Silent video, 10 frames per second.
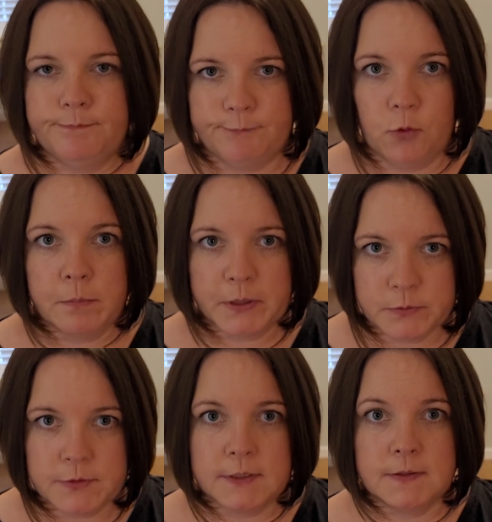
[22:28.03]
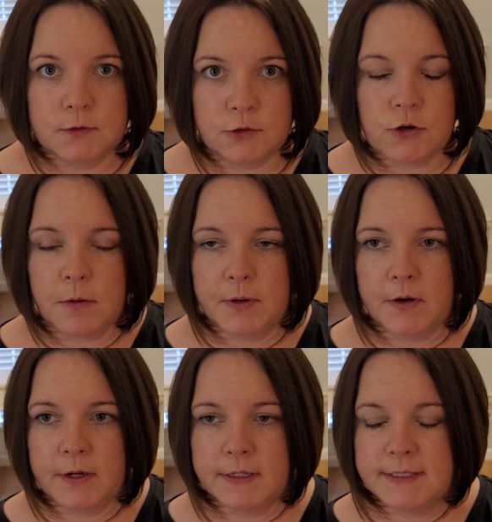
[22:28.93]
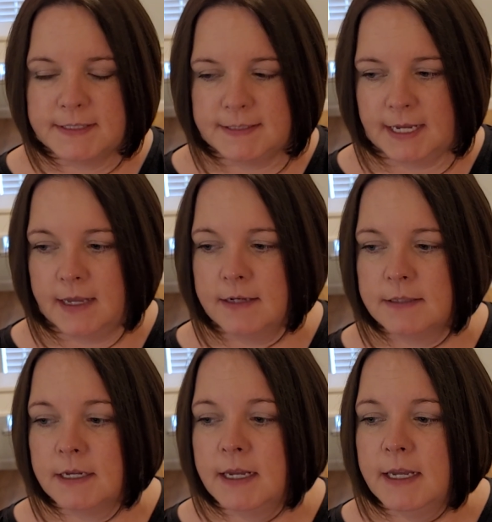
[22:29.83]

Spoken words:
Foremost is a strawberry scent.